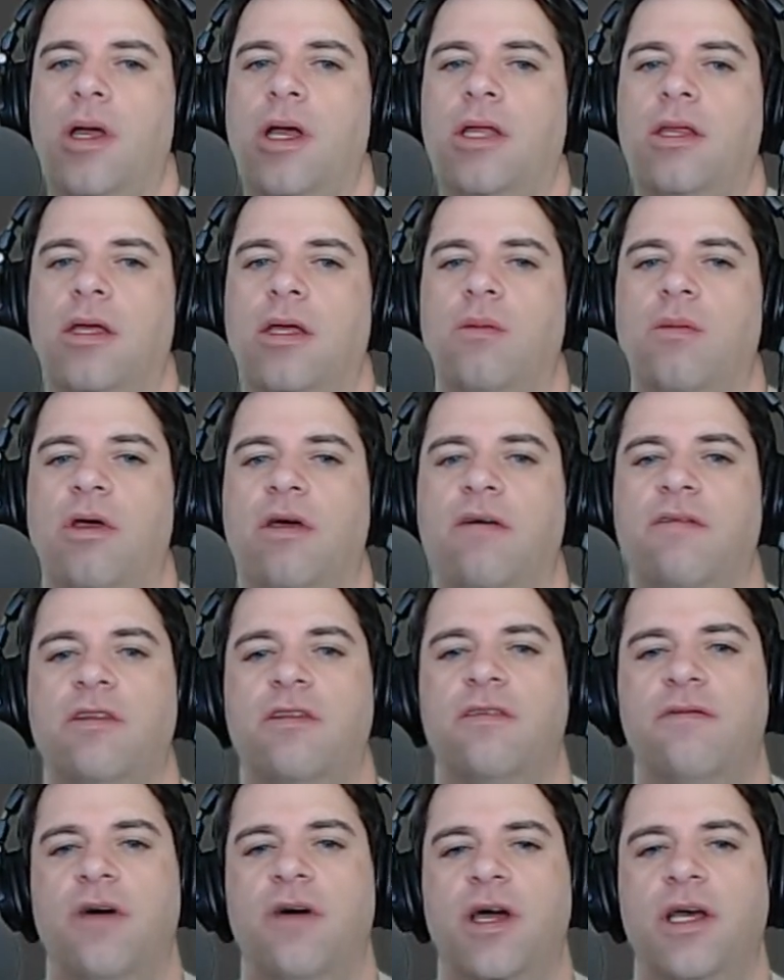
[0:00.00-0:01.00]
then we have a
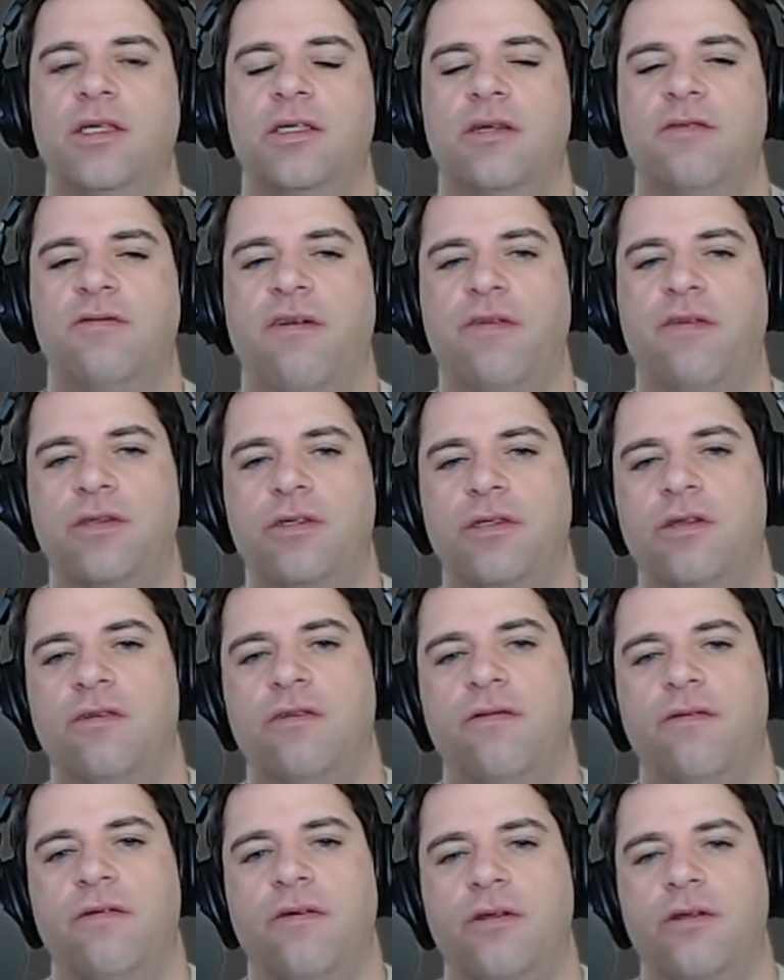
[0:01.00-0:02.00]
device, a reference to the,